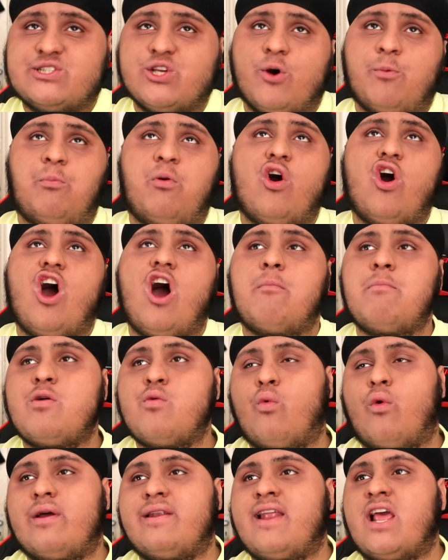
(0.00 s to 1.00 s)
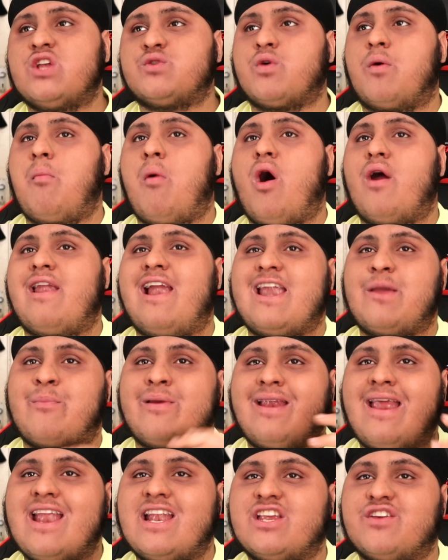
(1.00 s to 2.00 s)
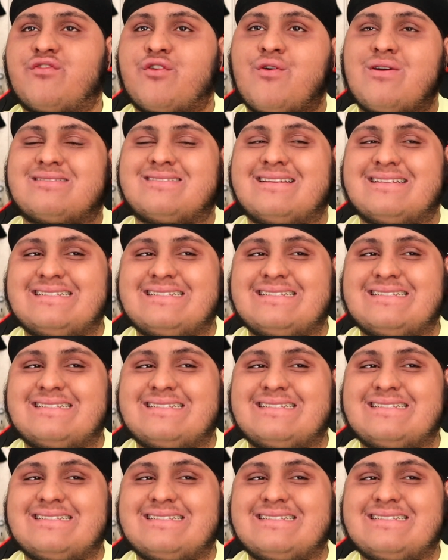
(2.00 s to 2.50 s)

so part of me wonders, when Martinelli been injured for the rest of the